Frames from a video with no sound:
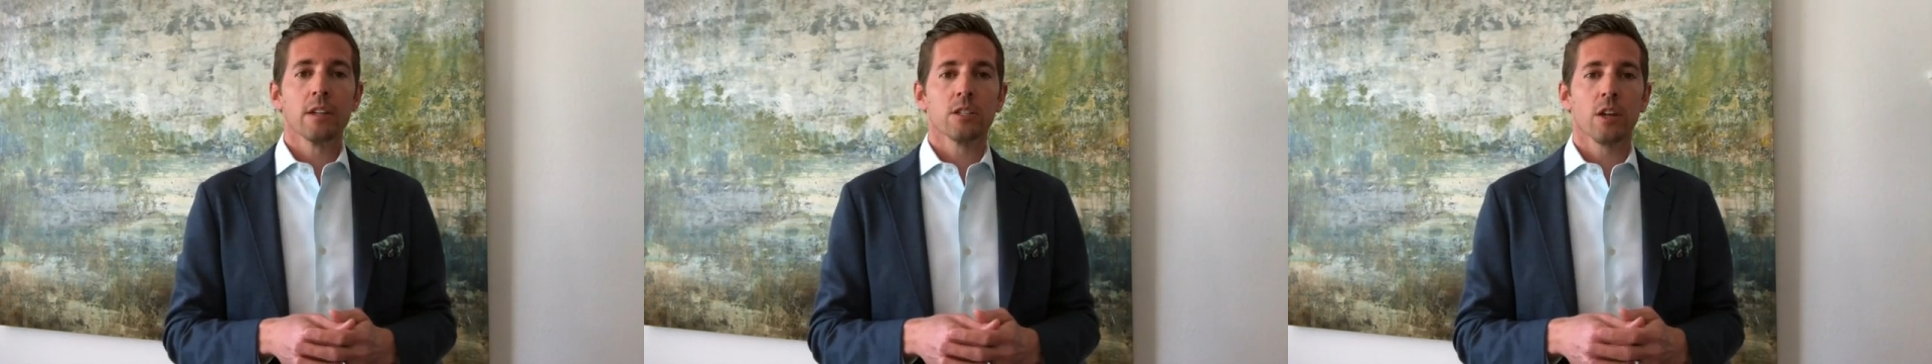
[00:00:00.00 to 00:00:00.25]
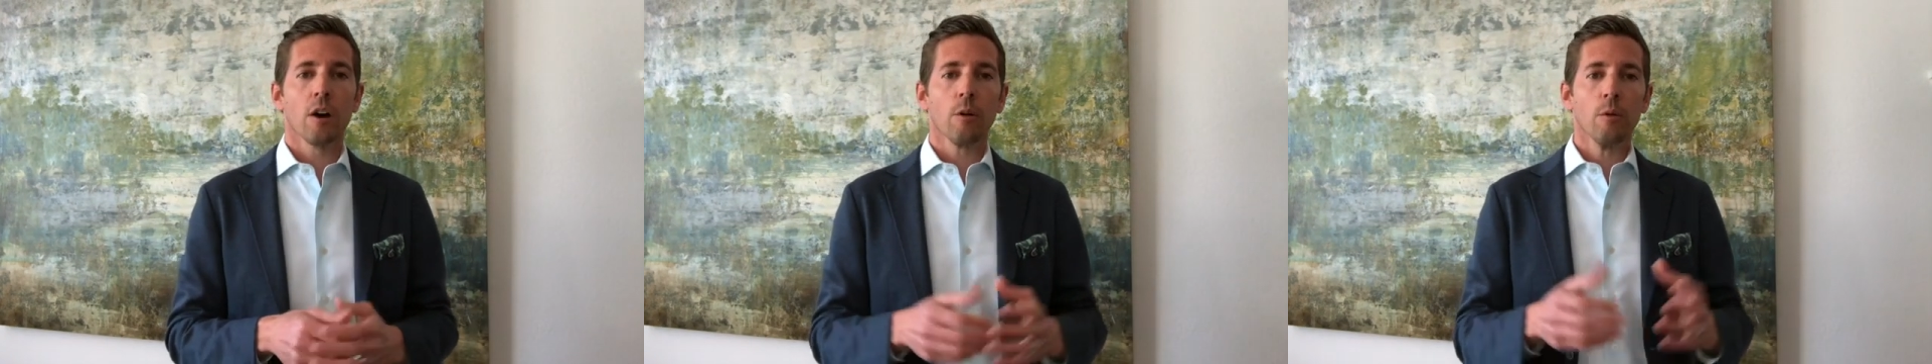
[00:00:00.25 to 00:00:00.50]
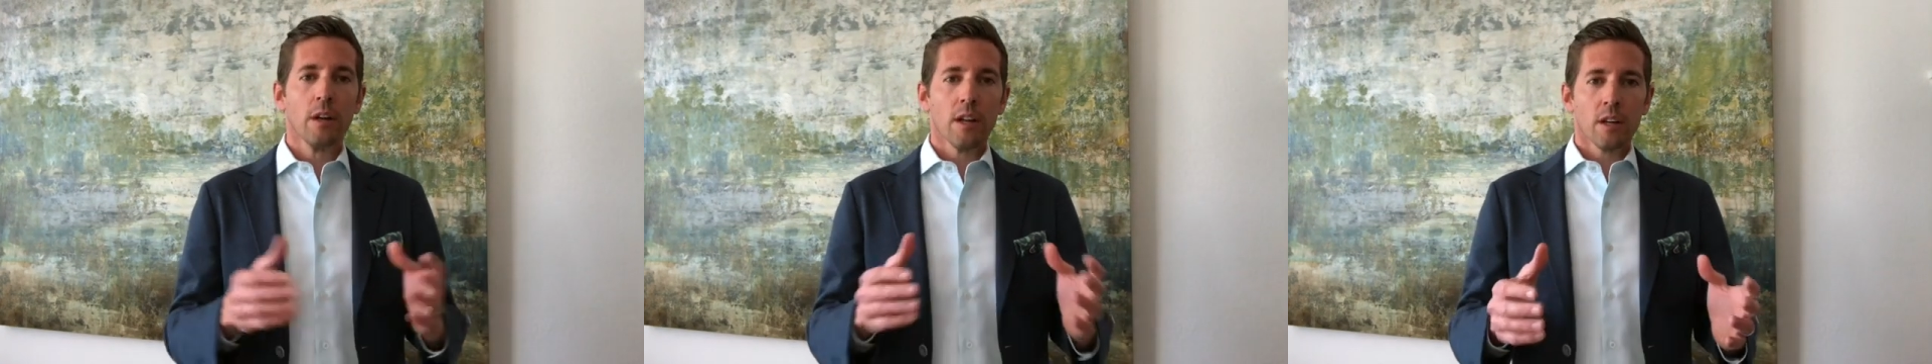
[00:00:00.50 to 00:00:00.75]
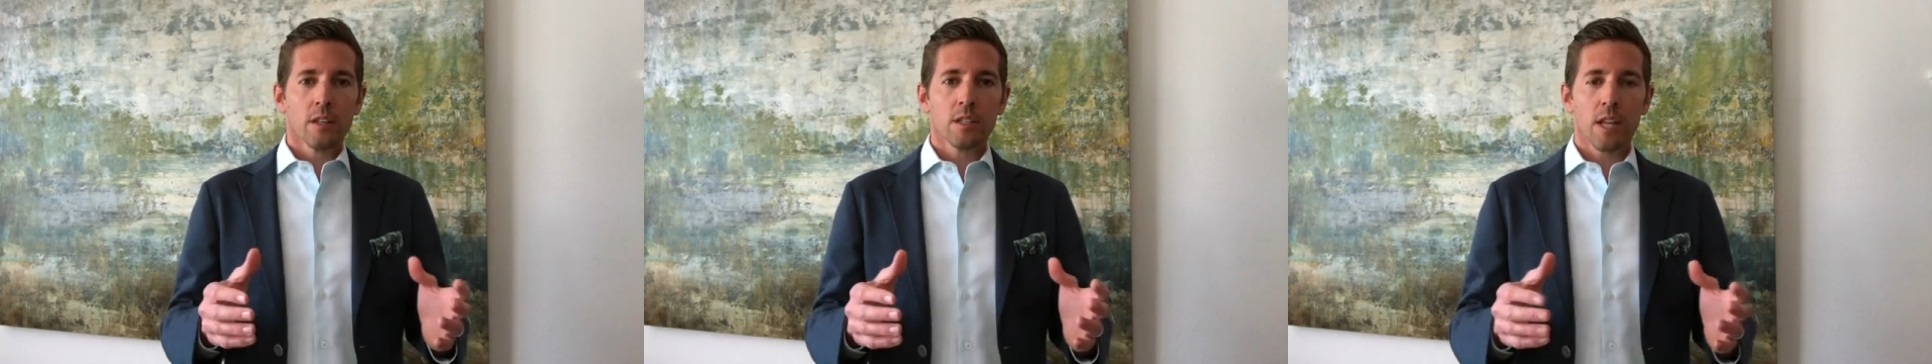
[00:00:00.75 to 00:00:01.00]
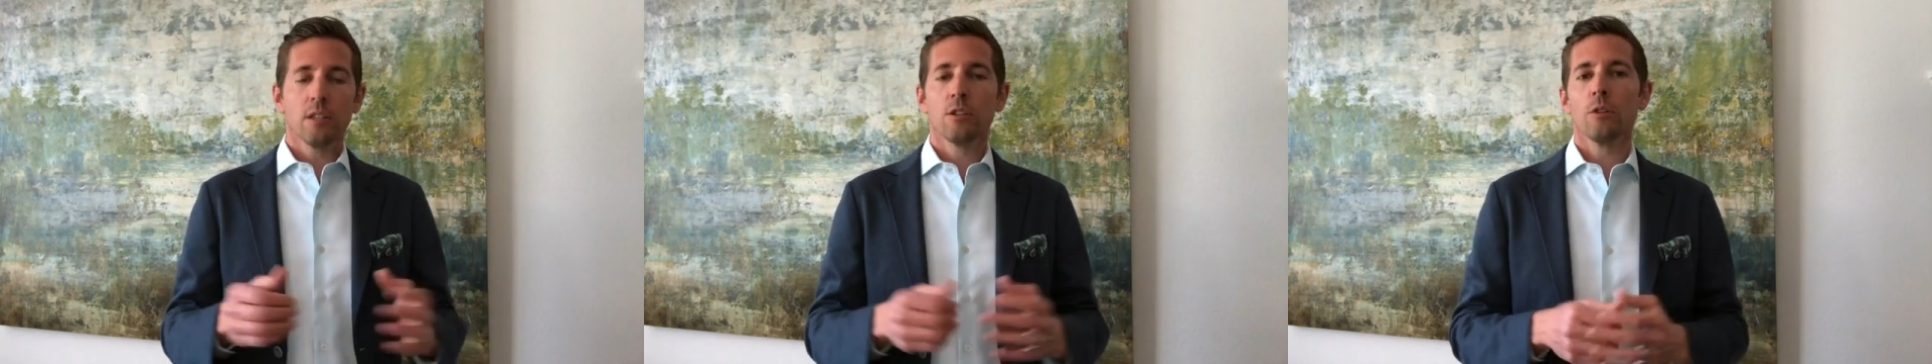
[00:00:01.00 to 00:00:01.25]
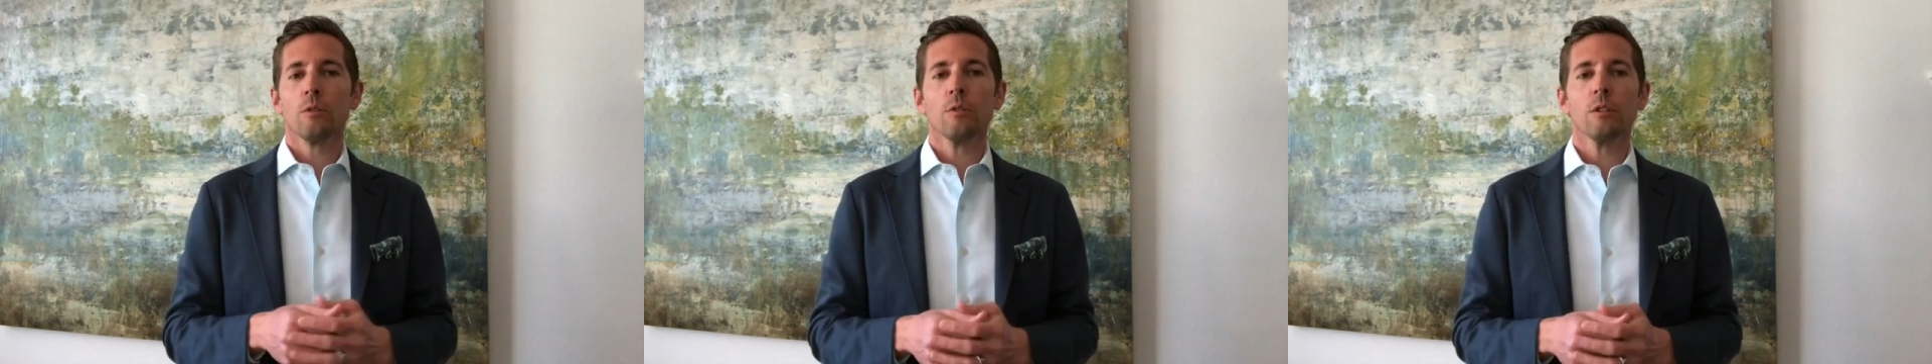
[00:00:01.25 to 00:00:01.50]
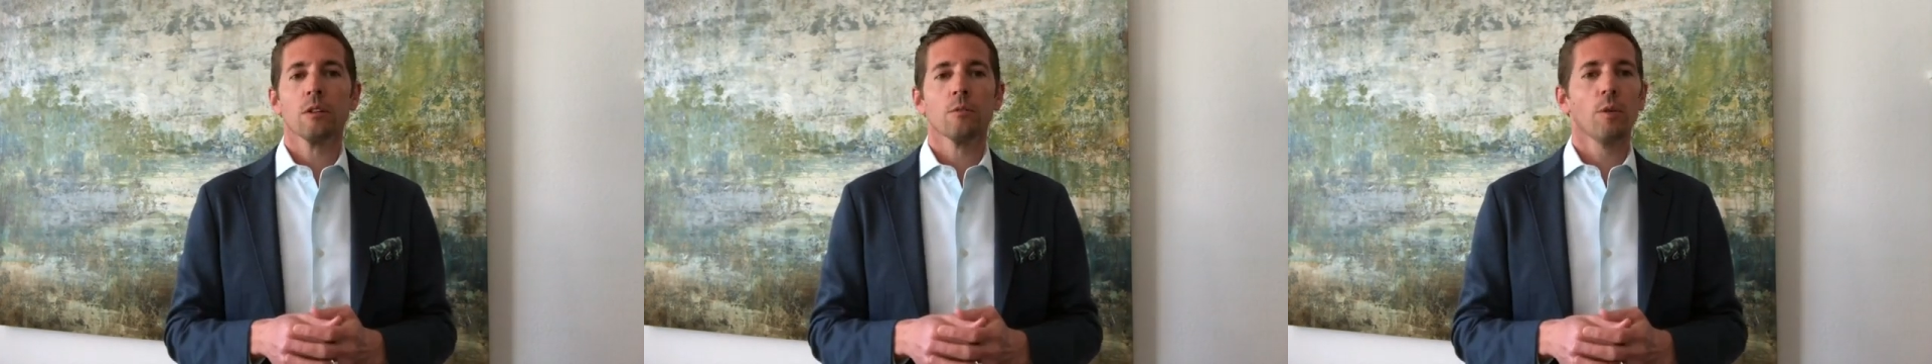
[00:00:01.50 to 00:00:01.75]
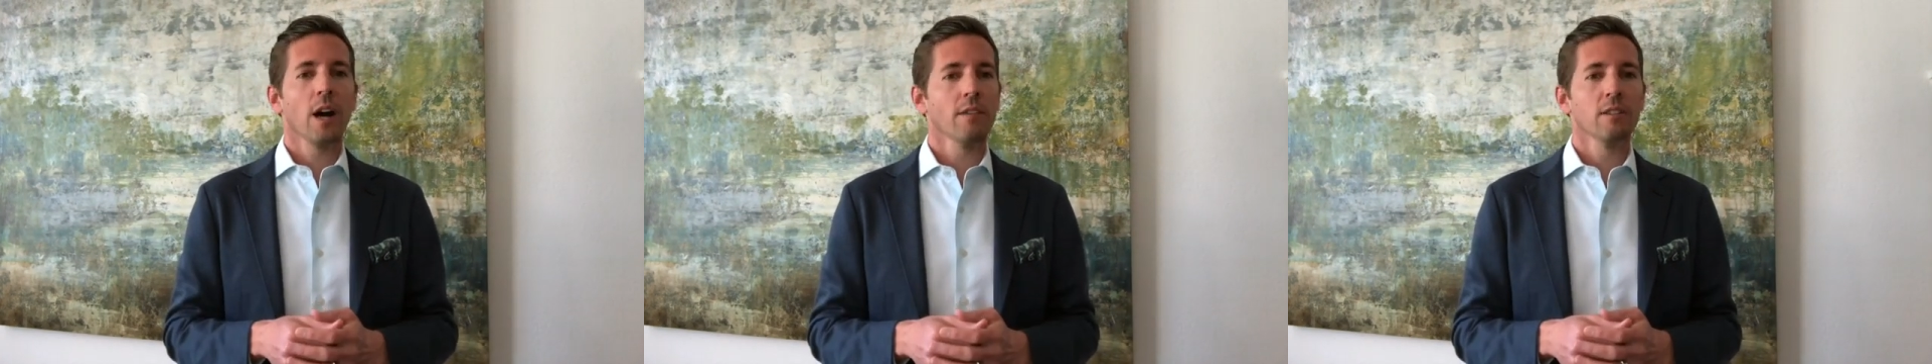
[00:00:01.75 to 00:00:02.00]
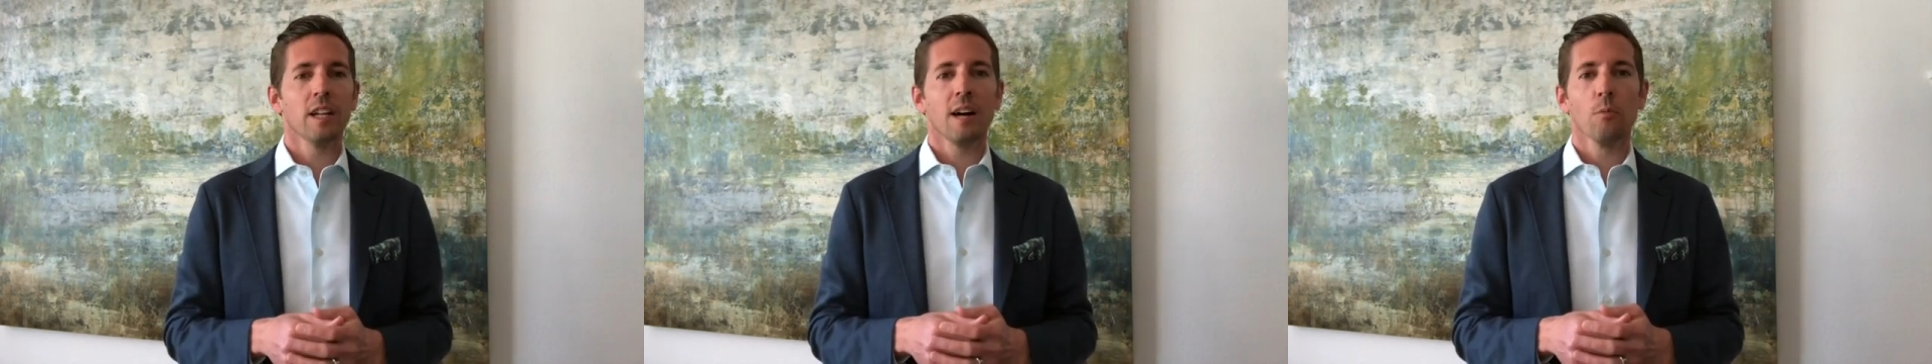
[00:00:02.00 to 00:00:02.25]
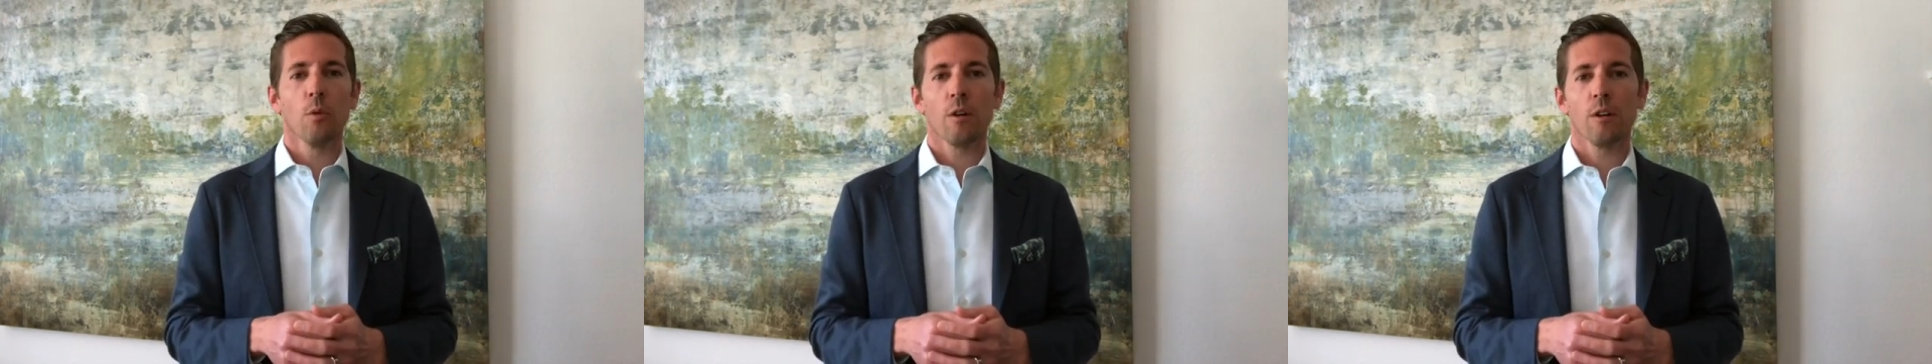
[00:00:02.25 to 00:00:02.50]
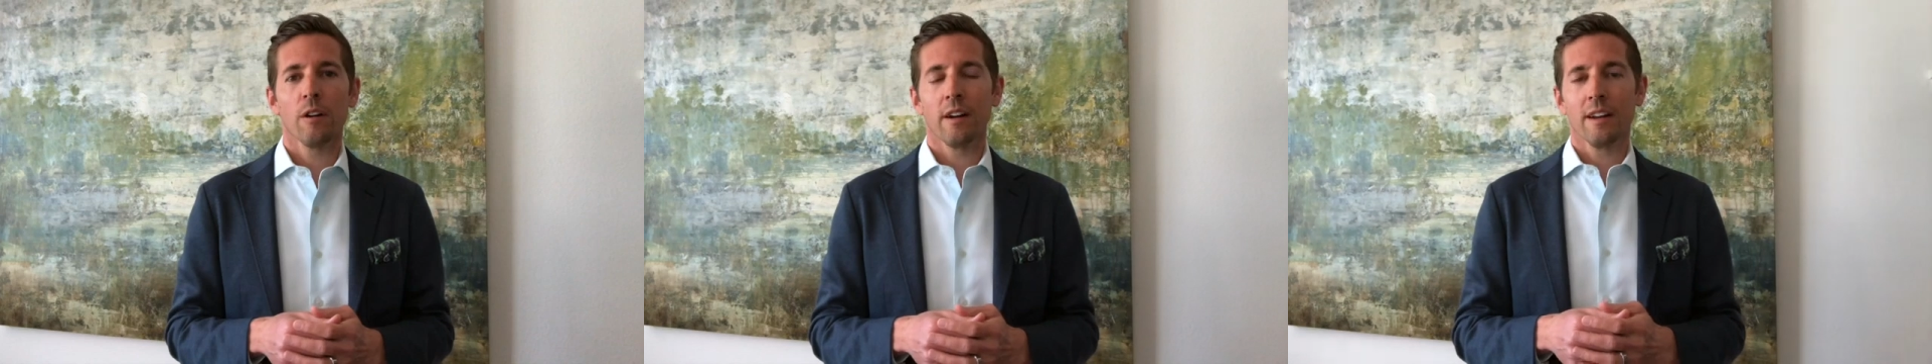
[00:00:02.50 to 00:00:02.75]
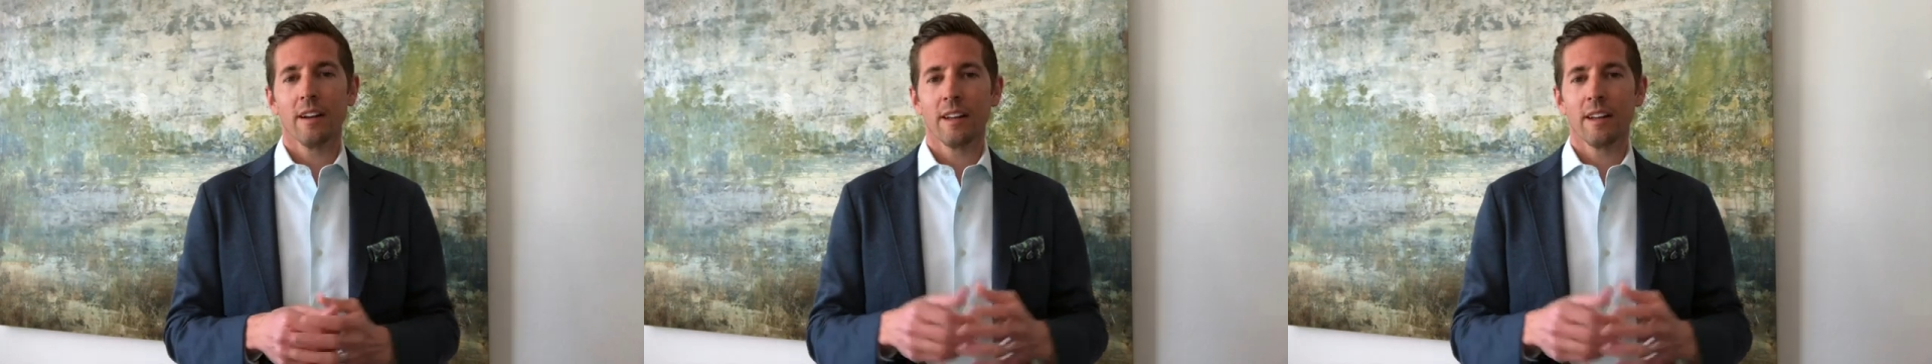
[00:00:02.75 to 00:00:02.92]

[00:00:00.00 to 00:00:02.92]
So stay tuned. We'll have a lot more